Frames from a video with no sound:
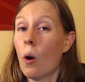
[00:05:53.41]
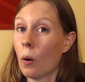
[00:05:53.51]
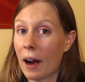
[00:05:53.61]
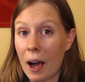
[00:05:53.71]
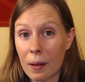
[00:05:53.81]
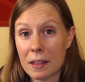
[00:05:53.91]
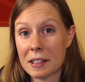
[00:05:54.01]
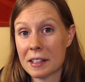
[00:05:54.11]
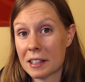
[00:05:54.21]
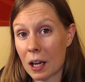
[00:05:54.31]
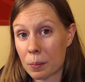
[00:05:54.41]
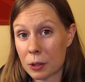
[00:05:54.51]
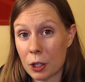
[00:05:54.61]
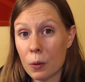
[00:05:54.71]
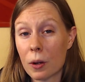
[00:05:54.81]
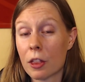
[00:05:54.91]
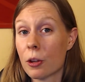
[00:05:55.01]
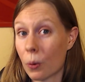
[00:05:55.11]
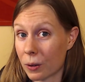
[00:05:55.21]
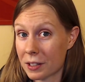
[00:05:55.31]
or how this has helped you with
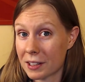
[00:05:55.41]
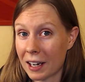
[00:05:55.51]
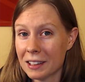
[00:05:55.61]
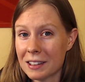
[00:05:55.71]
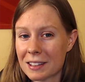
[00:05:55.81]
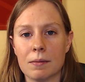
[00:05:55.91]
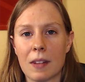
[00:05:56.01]
your designs?